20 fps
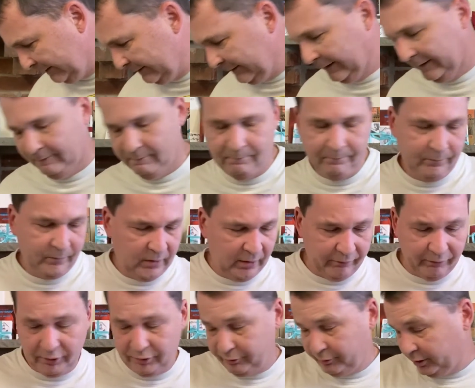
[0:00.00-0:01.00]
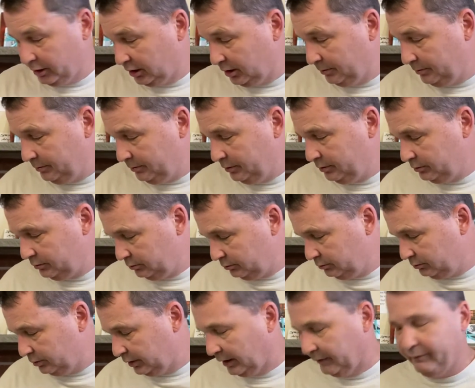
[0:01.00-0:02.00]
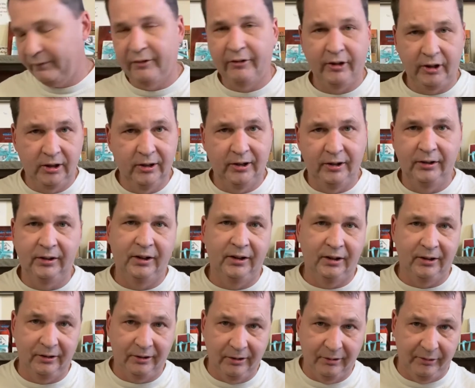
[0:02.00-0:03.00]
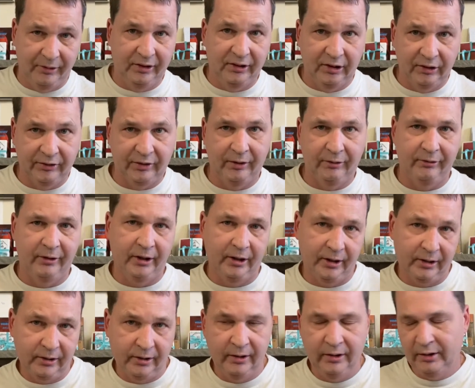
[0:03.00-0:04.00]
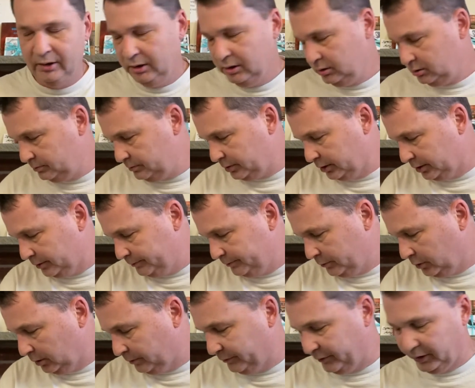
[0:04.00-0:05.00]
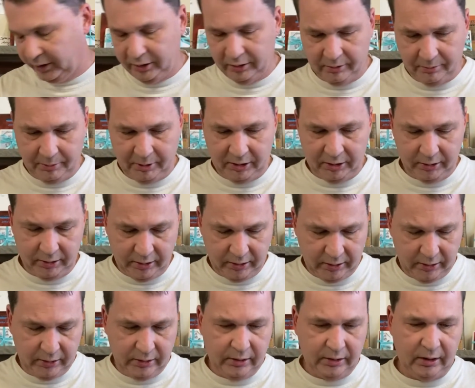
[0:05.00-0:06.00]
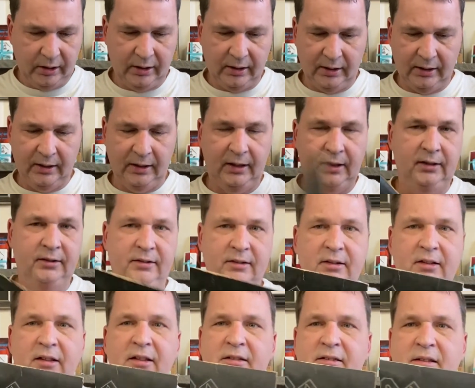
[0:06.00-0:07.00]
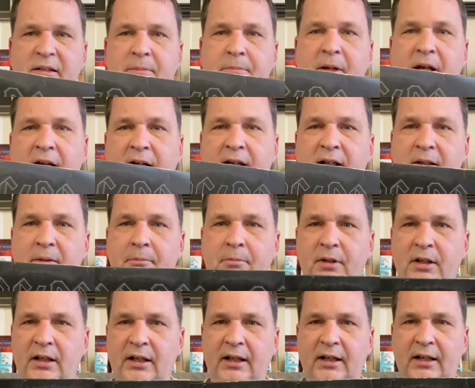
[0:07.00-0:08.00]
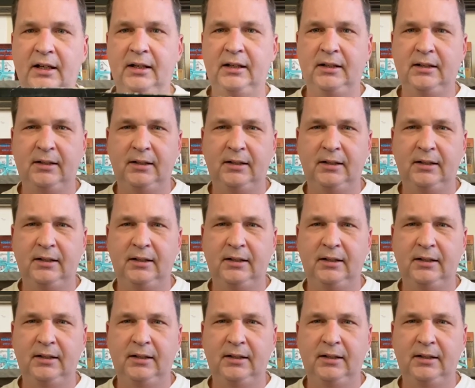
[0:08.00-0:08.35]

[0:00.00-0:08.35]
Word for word: yeah, if it's really not very good, then it'll go in the discount rack. But hopefully it'll be good. Uh, ACDC, Back in Black.